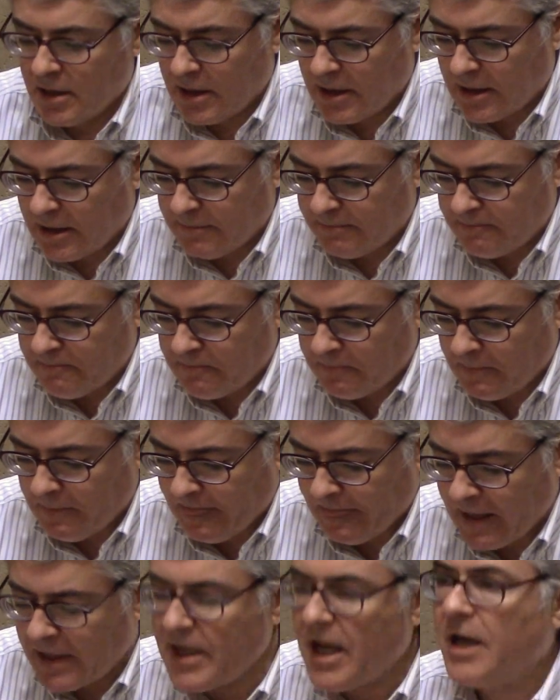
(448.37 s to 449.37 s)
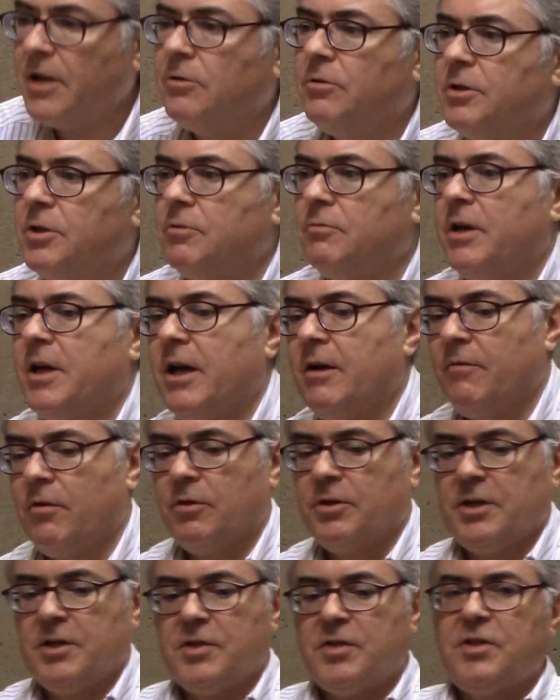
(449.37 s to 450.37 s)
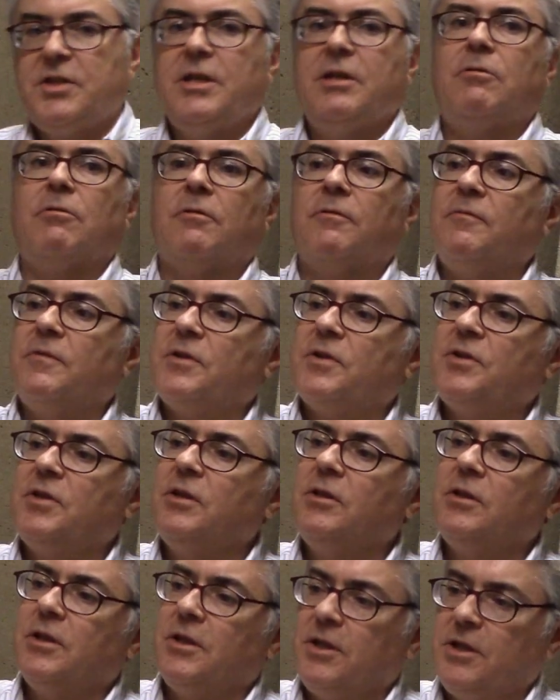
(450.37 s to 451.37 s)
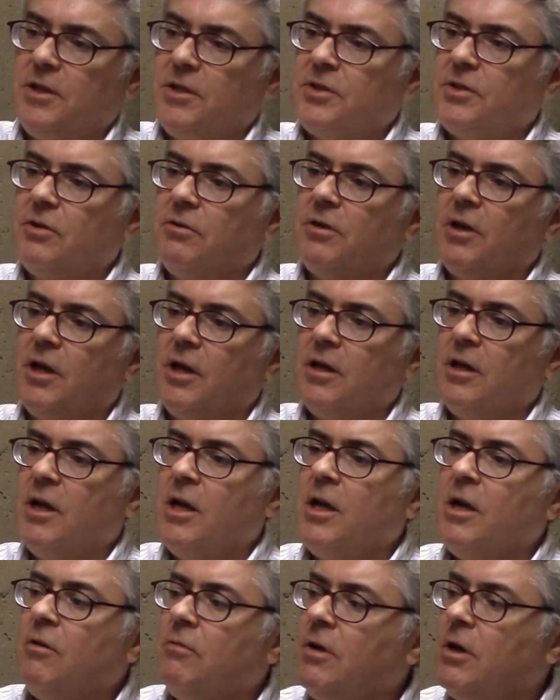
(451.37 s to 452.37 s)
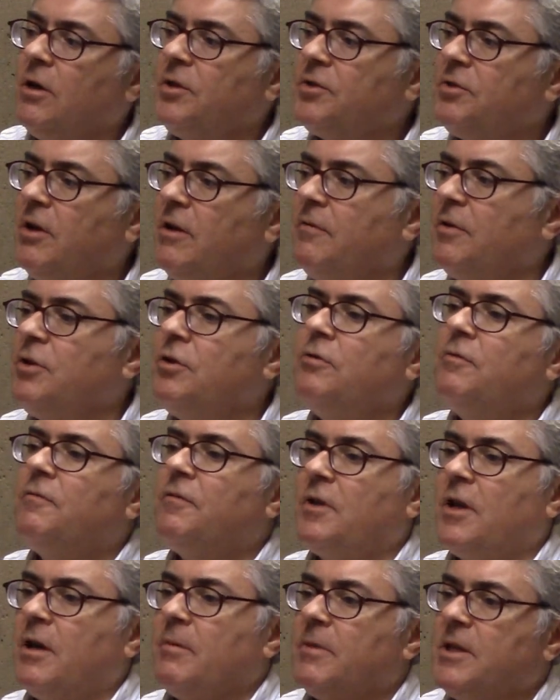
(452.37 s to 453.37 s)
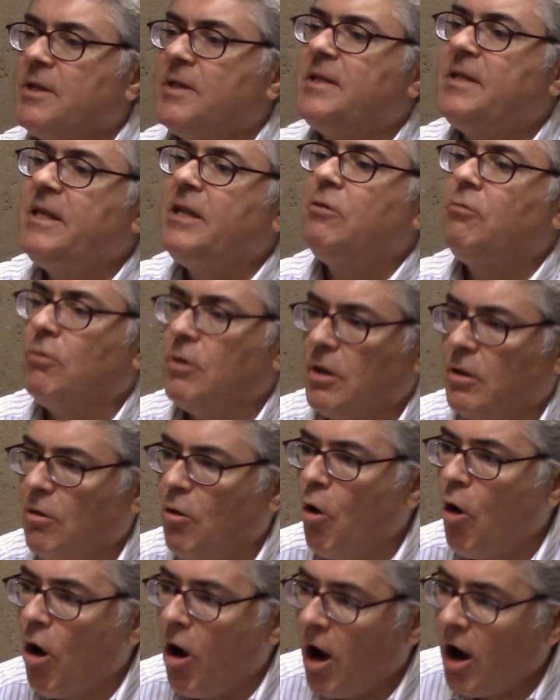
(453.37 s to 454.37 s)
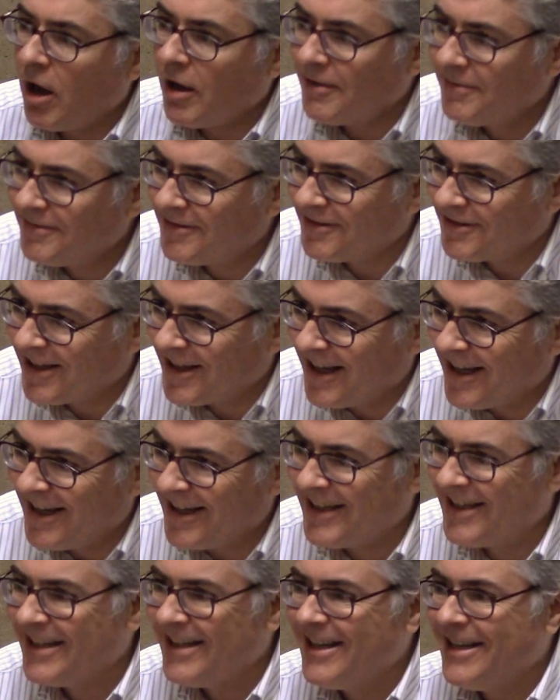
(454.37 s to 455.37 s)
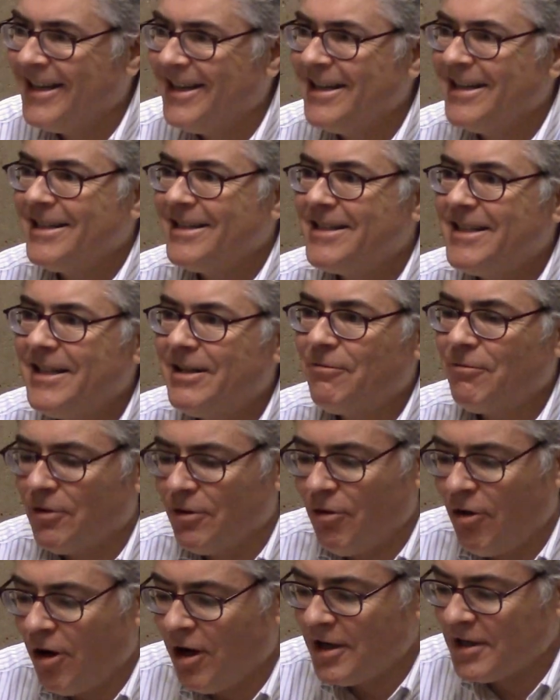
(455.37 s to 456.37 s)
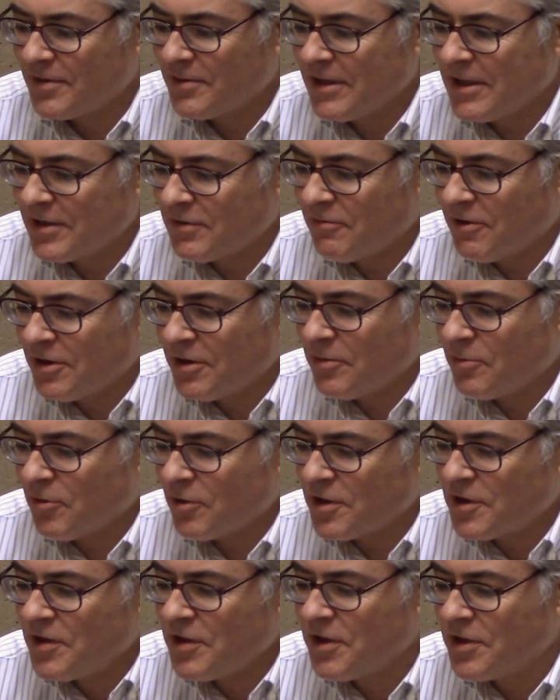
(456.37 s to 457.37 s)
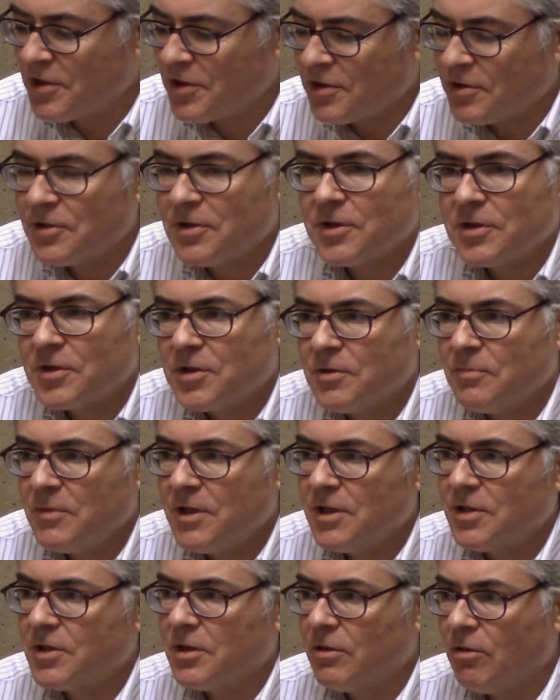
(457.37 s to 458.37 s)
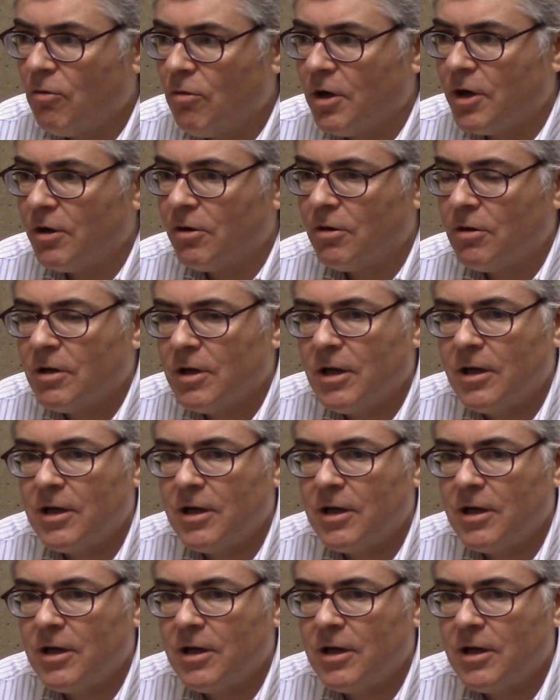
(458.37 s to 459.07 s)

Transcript: Not only do we have all these secret facilities, okay, we also have a new phenomenon, secret law, okay? Secret law is one of the more sinister things to me as a lawyer.